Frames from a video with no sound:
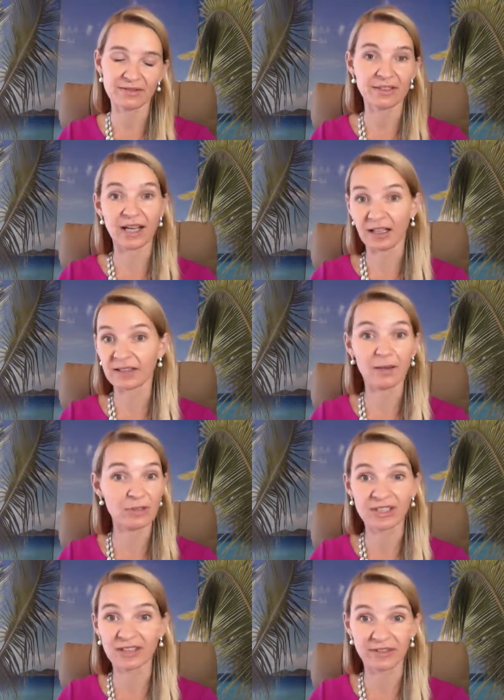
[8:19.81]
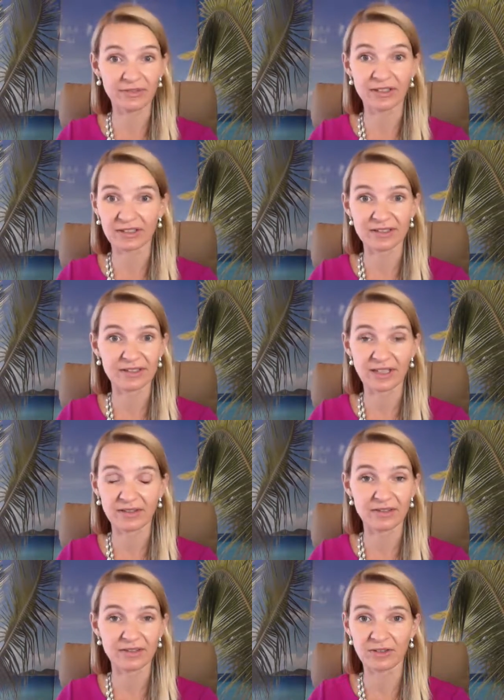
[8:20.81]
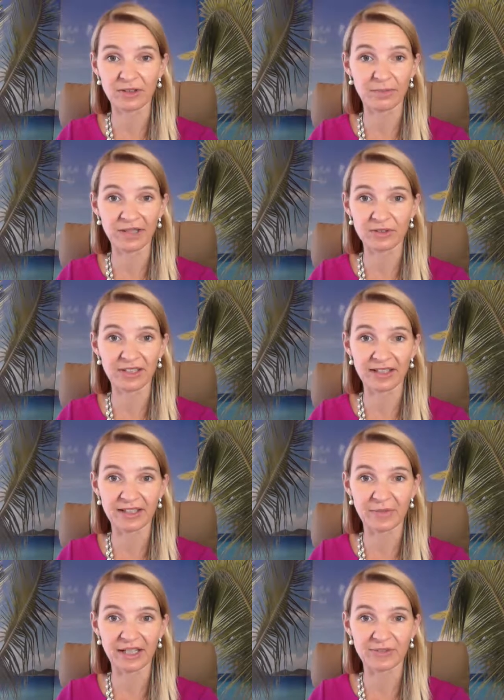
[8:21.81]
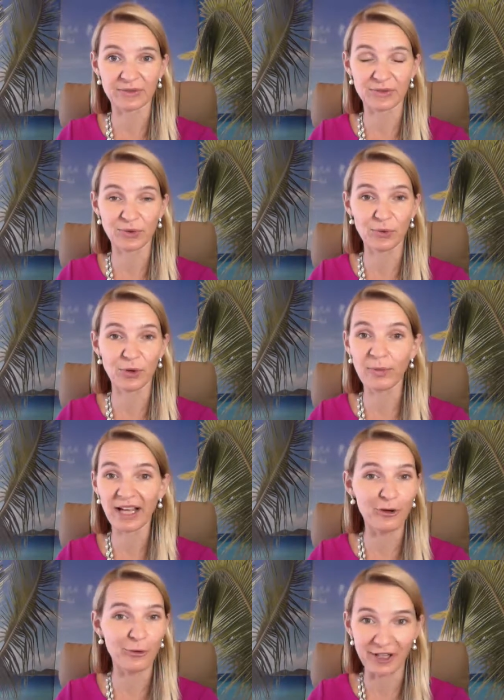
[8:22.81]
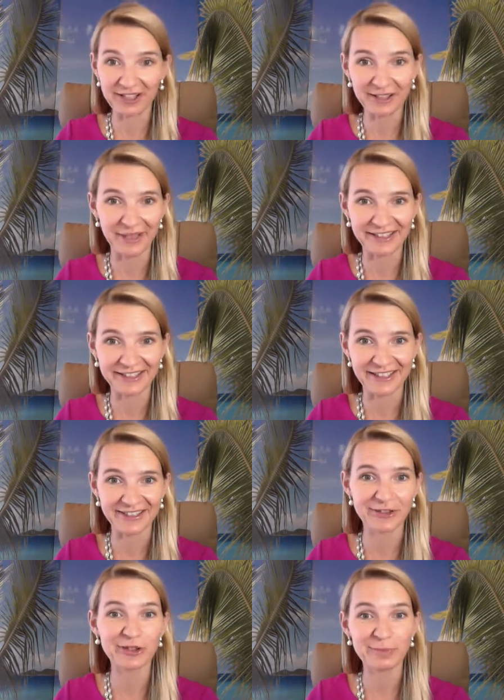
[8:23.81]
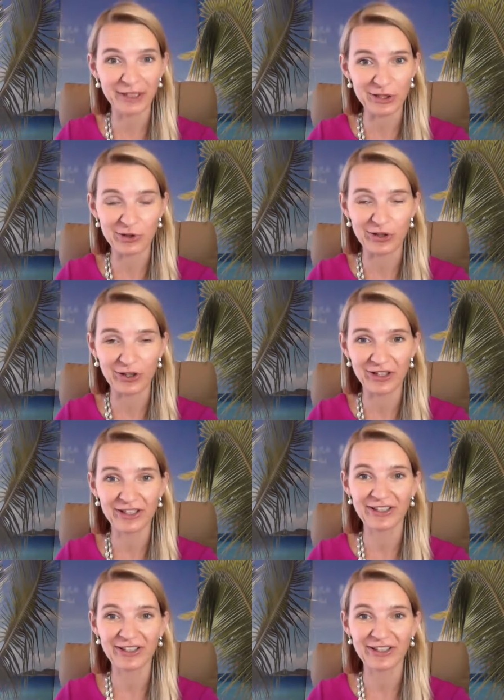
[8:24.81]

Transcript: That, that was the difference than uh, compared to the other men. So no matter what the man says, just make sure,